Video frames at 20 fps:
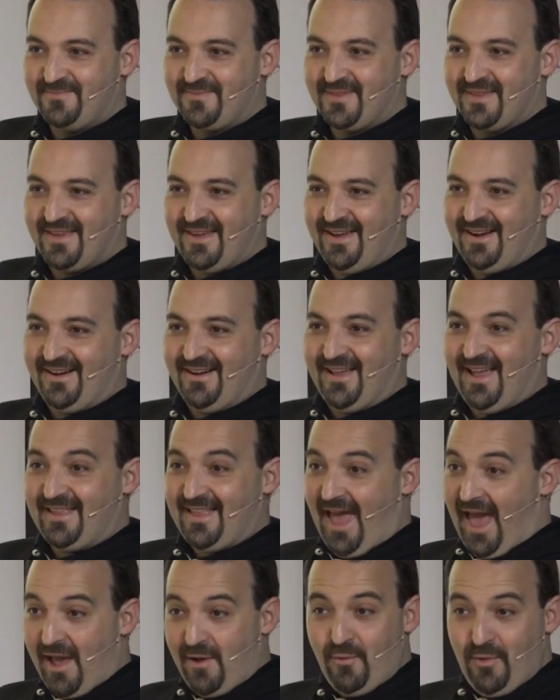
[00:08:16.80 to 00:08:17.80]
Okay, and
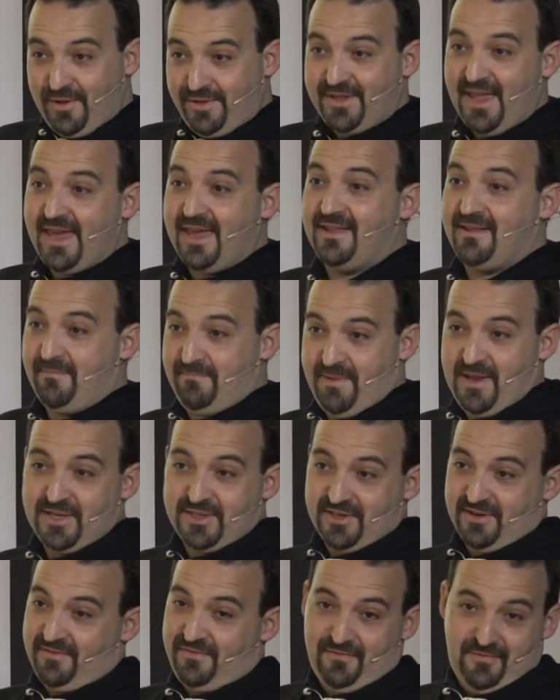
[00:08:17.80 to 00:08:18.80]
I was taking the
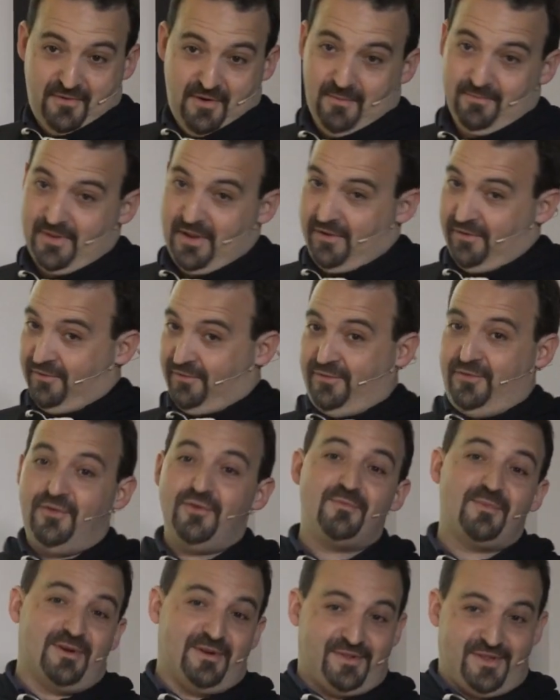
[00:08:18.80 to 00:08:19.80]
picture from the
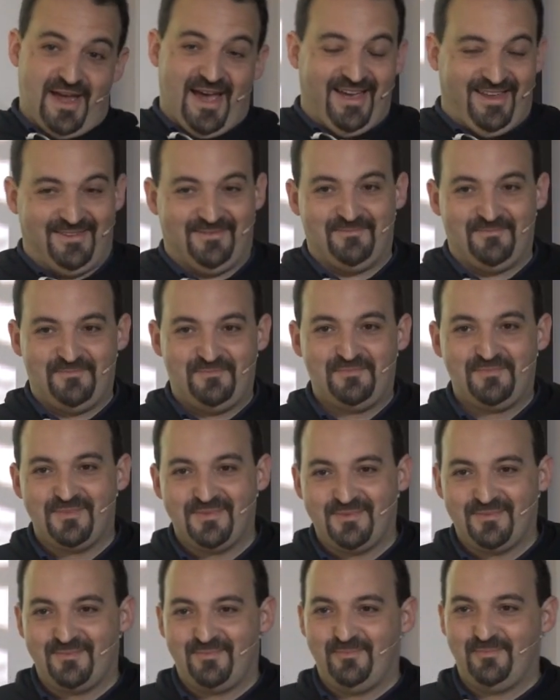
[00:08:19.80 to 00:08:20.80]
consumer side.
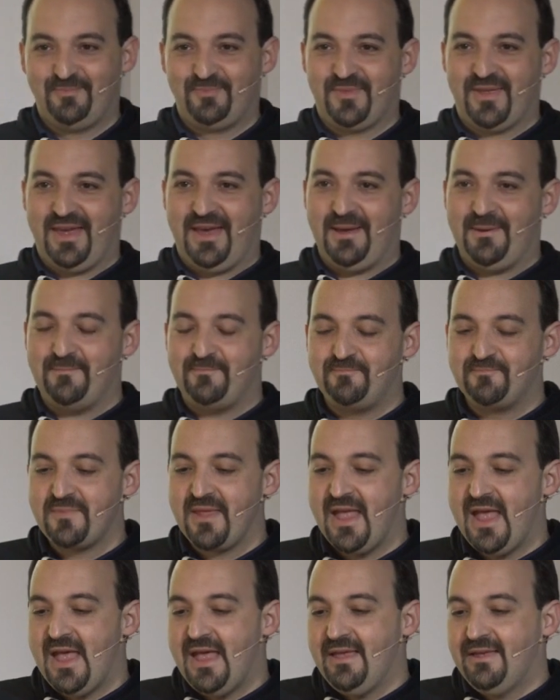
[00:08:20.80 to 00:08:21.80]
Okay,
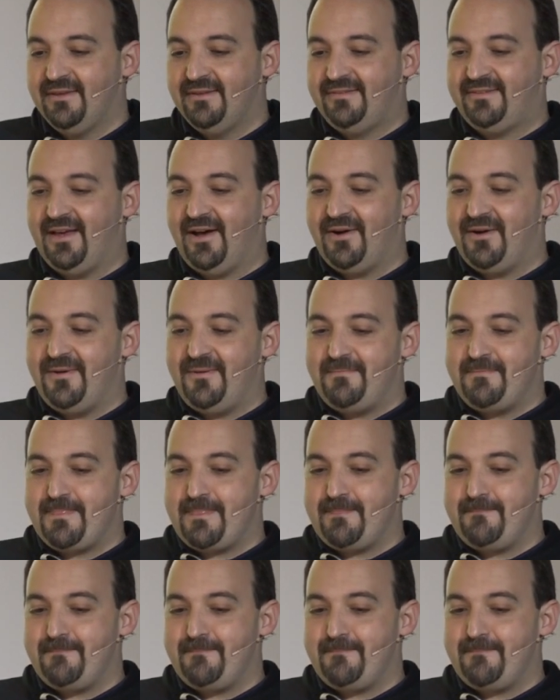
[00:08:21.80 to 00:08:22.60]
so